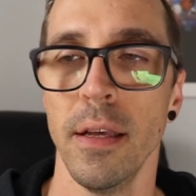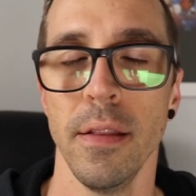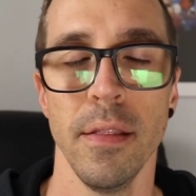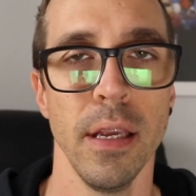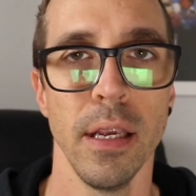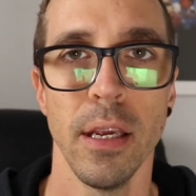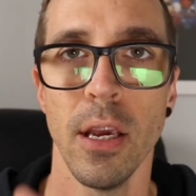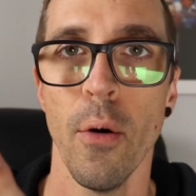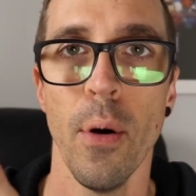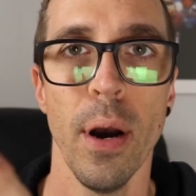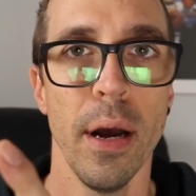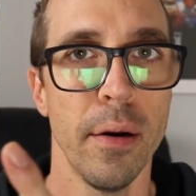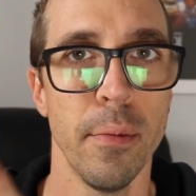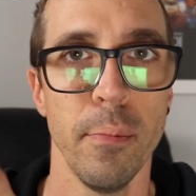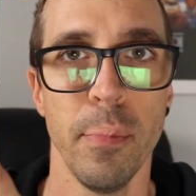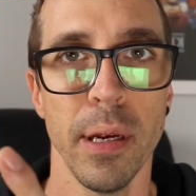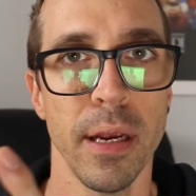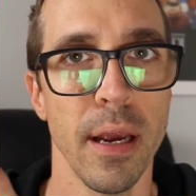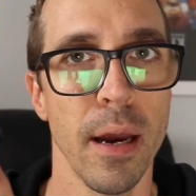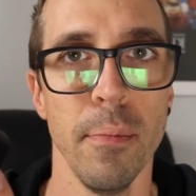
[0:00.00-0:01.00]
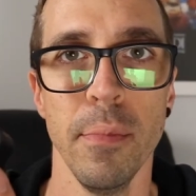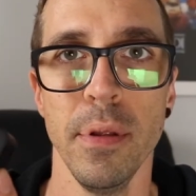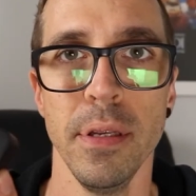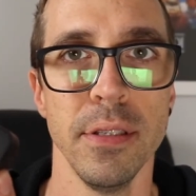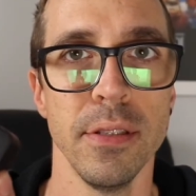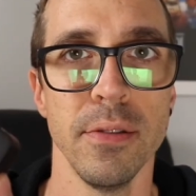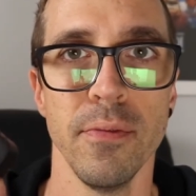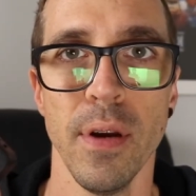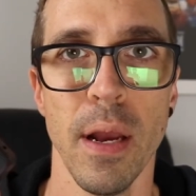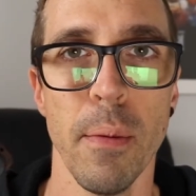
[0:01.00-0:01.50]
then go out and pick up
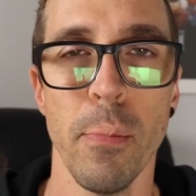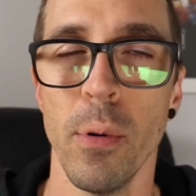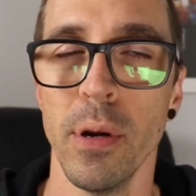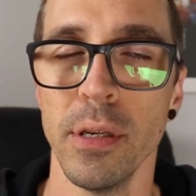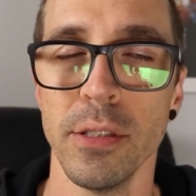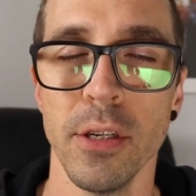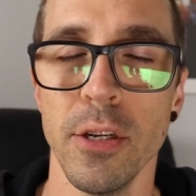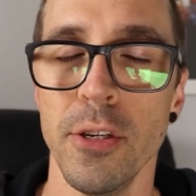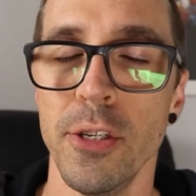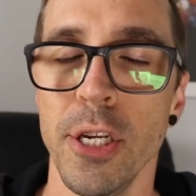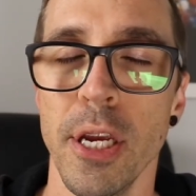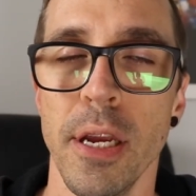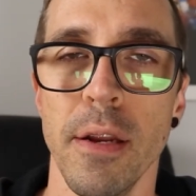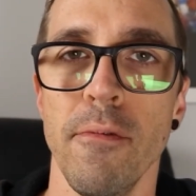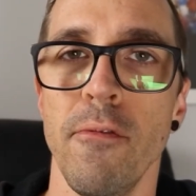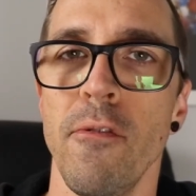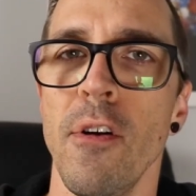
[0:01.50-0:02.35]
this Vaporesso Gen.